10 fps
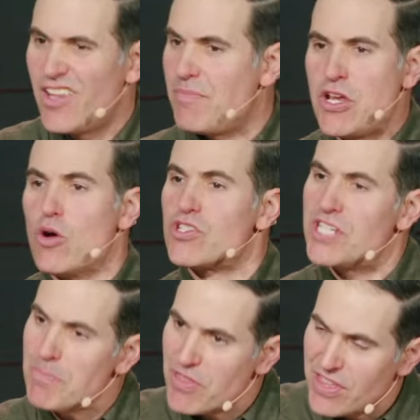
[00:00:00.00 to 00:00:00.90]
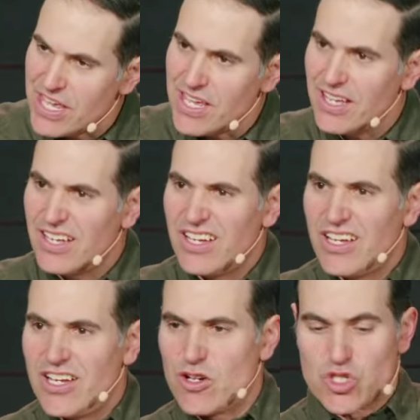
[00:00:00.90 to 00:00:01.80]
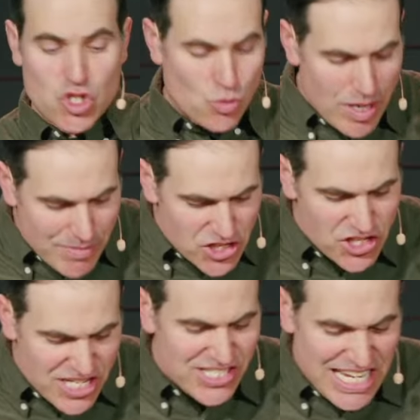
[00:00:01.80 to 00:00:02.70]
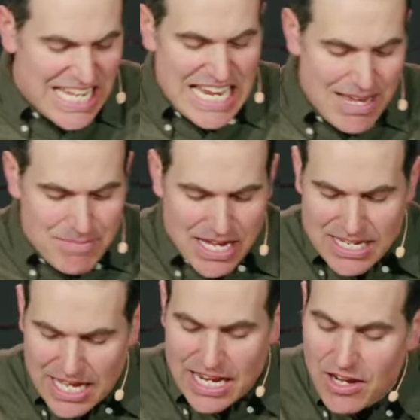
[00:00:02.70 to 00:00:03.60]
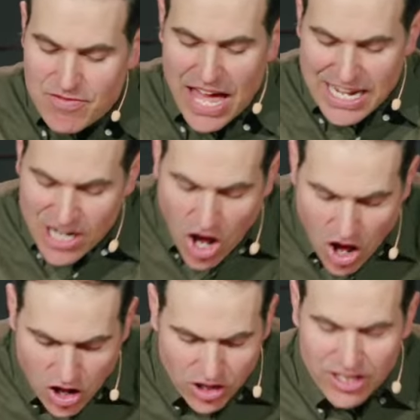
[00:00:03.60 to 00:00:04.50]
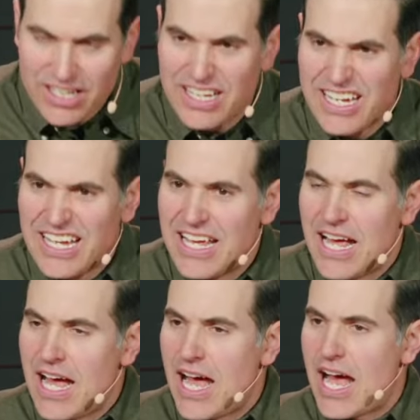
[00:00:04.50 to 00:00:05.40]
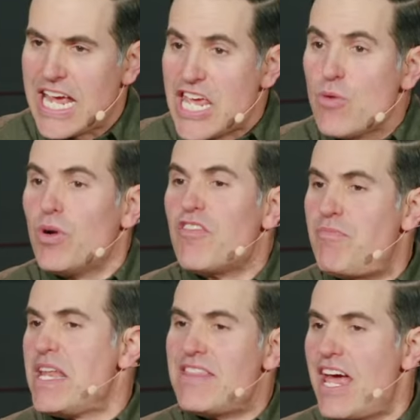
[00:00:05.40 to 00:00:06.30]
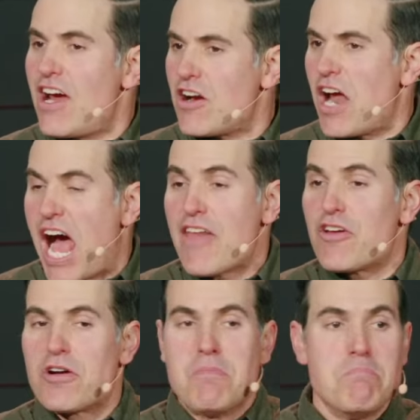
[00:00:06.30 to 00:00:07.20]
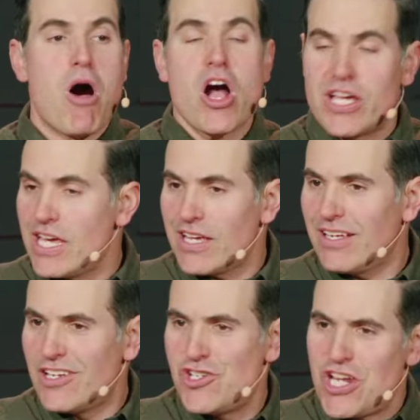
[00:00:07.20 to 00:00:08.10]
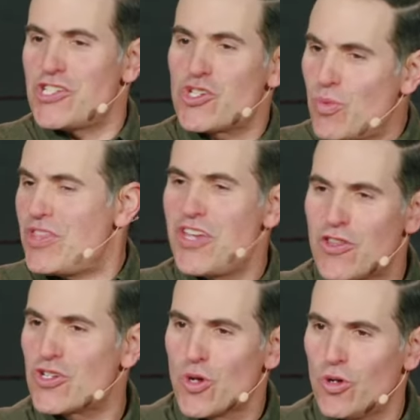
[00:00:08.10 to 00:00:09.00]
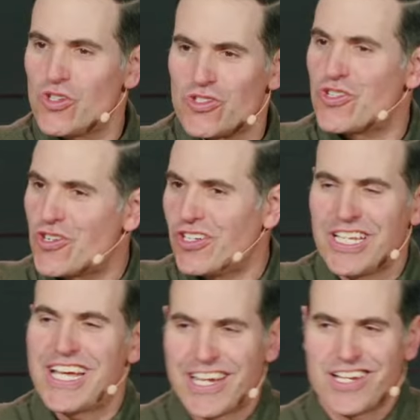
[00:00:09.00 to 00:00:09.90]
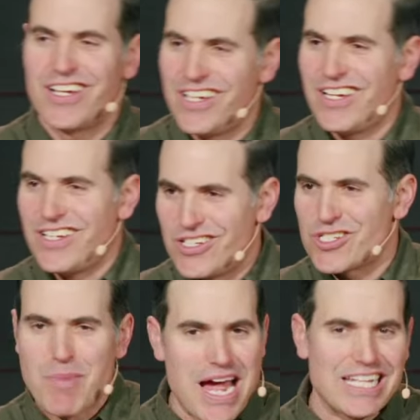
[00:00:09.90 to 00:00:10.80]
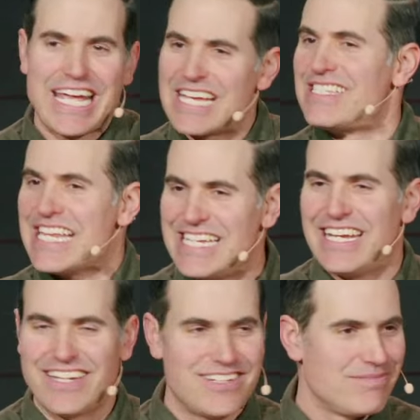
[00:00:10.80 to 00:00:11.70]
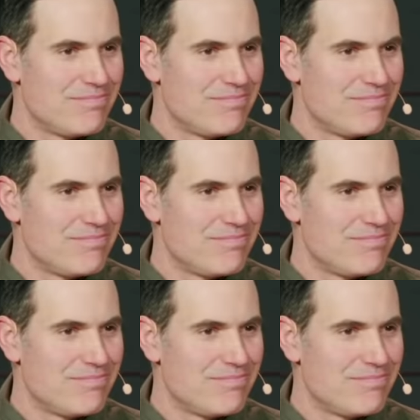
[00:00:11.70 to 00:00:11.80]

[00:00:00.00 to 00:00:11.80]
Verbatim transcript: There'd be no sympathy, no squeamishness in him, none of that at all. Uh, he would have been there either mocking Jesus with the other soldiers or certainly kind of smiling as they did it.